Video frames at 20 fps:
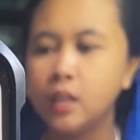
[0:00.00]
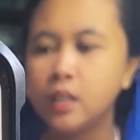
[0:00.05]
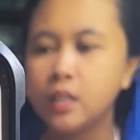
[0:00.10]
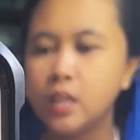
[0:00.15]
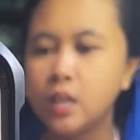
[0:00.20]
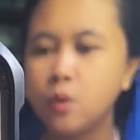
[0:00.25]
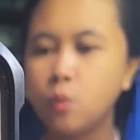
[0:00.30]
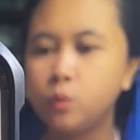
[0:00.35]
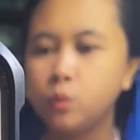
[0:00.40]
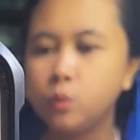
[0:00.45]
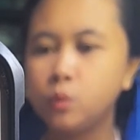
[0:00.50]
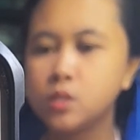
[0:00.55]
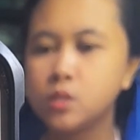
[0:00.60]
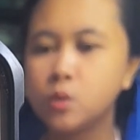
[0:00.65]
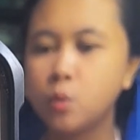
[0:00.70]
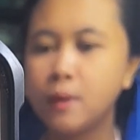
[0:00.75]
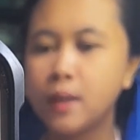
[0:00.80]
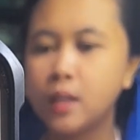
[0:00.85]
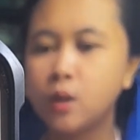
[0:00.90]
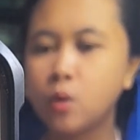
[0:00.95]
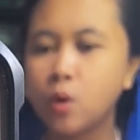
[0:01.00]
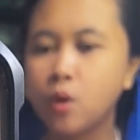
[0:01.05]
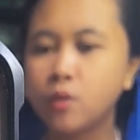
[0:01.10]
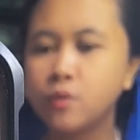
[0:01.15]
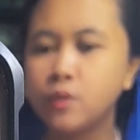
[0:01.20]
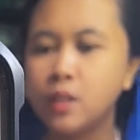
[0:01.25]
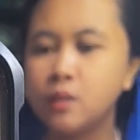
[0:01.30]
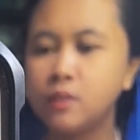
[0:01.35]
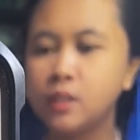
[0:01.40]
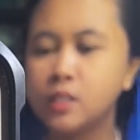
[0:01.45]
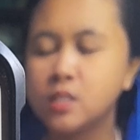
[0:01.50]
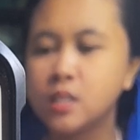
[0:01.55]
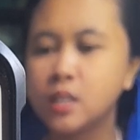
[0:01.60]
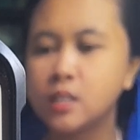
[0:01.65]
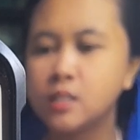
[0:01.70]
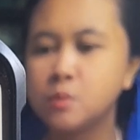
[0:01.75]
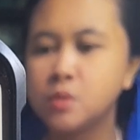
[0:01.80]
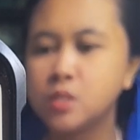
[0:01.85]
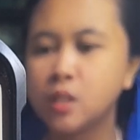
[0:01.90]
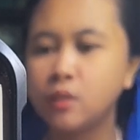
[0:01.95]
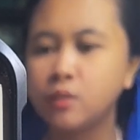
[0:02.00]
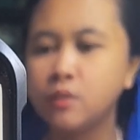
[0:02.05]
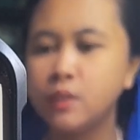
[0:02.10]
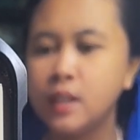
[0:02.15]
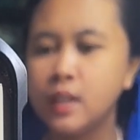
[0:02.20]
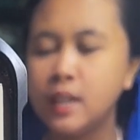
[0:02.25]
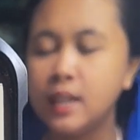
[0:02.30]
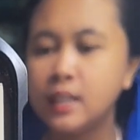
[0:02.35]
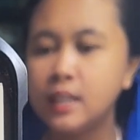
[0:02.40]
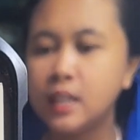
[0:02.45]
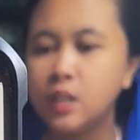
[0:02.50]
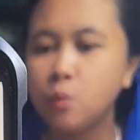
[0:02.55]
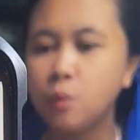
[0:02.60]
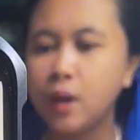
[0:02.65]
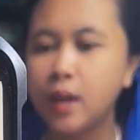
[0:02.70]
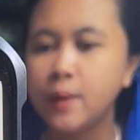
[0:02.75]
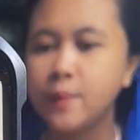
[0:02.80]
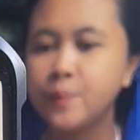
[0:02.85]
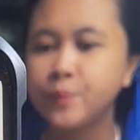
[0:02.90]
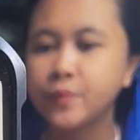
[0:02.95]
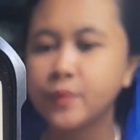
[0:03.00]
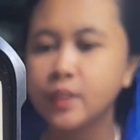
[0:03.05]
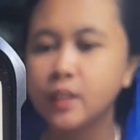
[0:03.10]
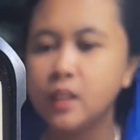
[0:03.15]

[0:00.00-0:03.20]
He was no better off than Vestian himself in any way